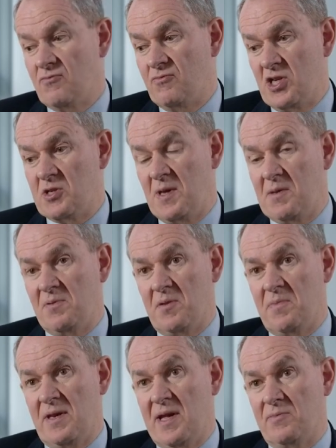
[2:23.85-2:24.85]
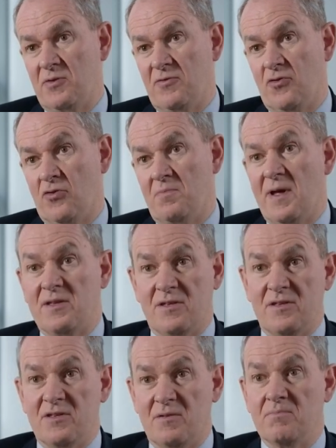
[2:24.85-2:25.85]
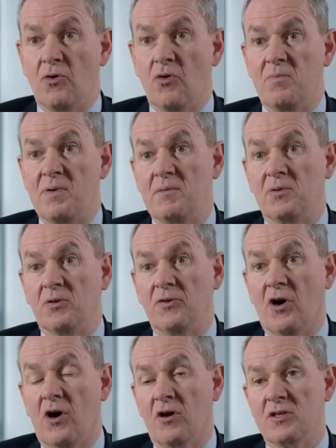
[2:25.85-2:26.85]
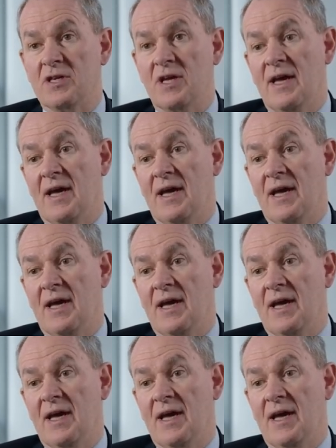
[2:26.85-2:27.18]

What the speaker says: rich people have been able to afford medicines and poor people not.